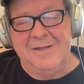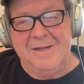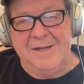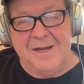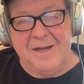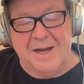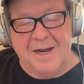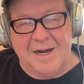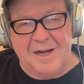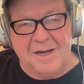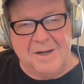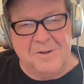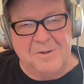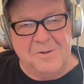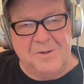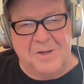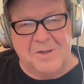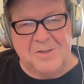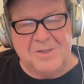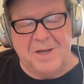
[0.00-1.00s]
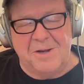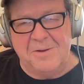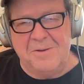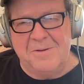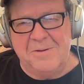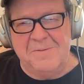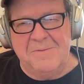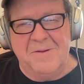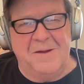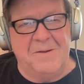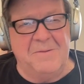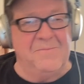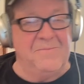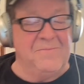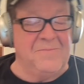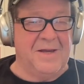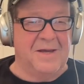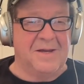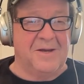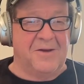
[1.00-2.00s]
Yeah, who knows? I'd
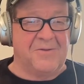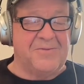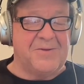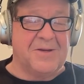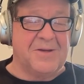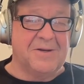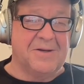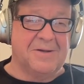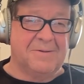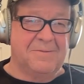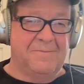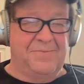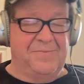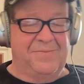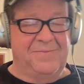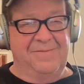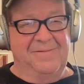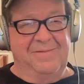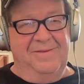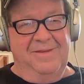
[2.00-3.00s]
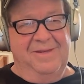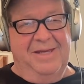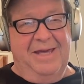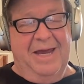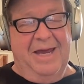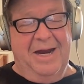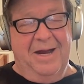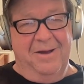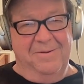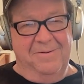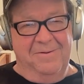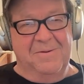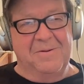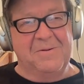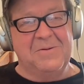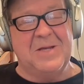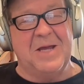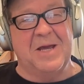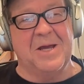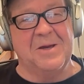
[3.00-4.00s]
love to get out,
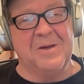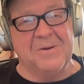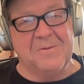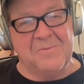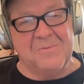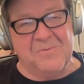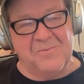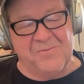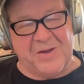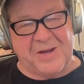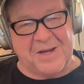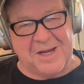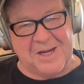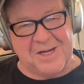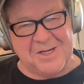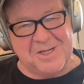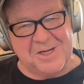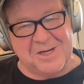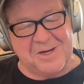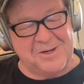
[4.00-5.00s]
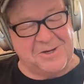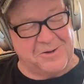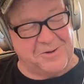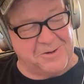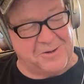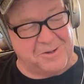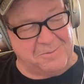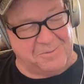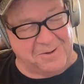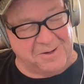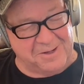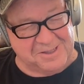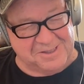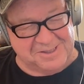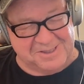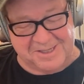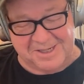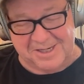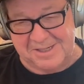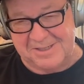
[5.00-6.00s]
take a vacation to Europe one of
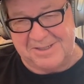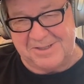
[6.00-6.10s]
these days